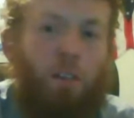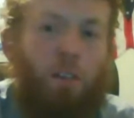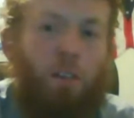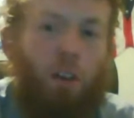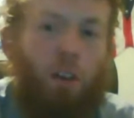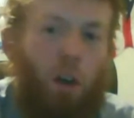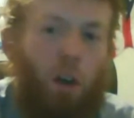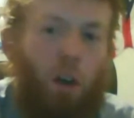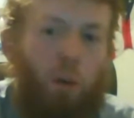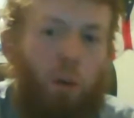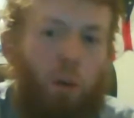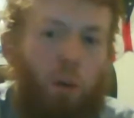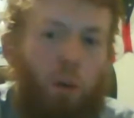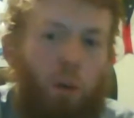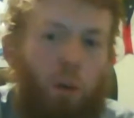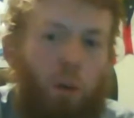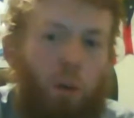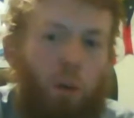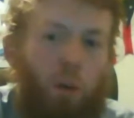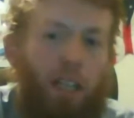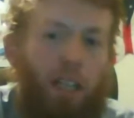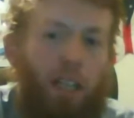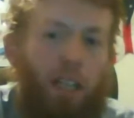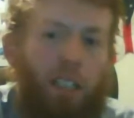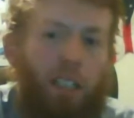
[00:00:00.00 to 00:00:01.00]
or was it
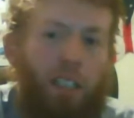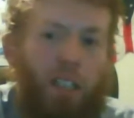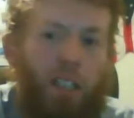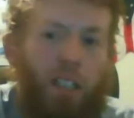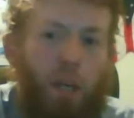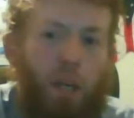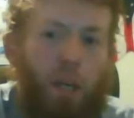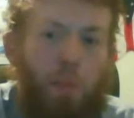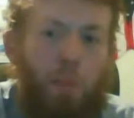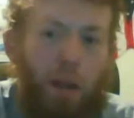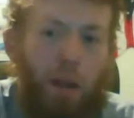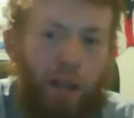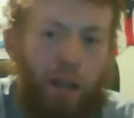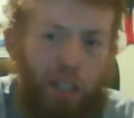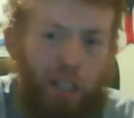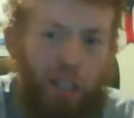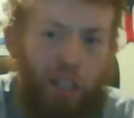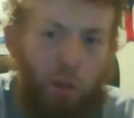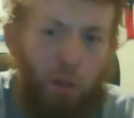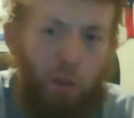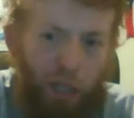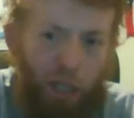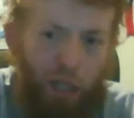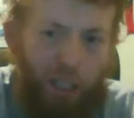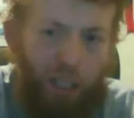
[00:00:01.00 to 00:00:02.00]
like uh, America
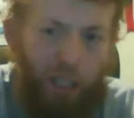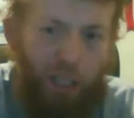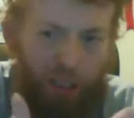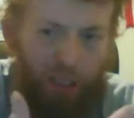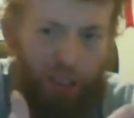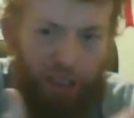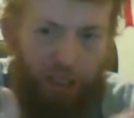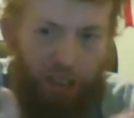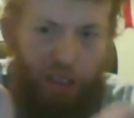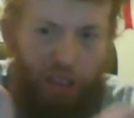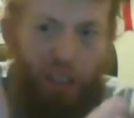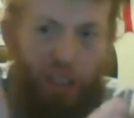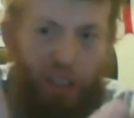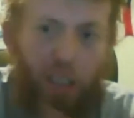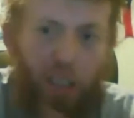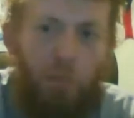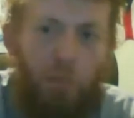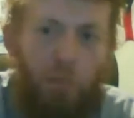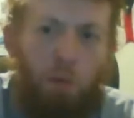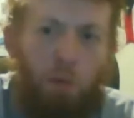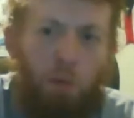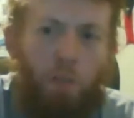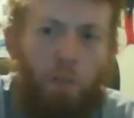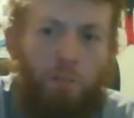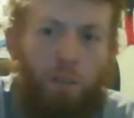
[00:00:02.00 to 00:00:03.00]
where it's
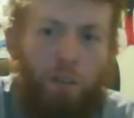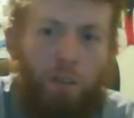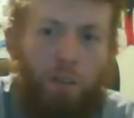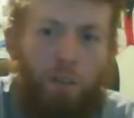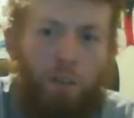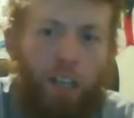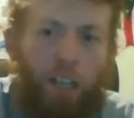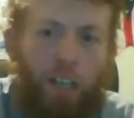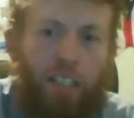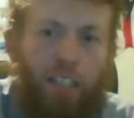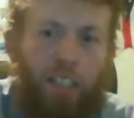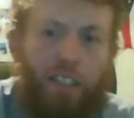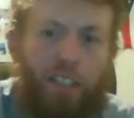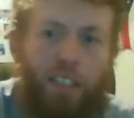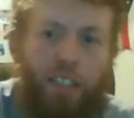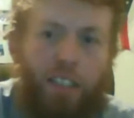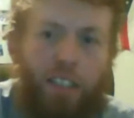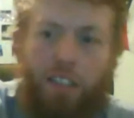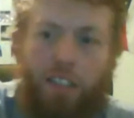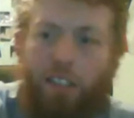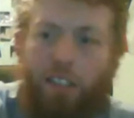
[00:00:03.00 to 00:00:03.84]
more freelance?